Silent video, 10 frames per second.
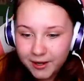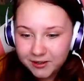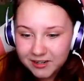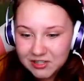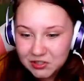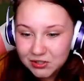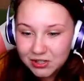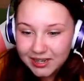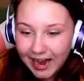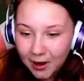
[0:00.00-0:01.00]
my goodness,
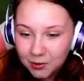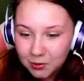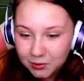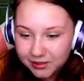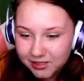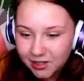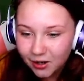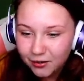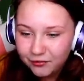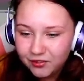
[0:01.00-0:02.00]
look how cool this
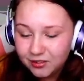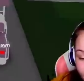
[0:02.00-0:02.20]
golf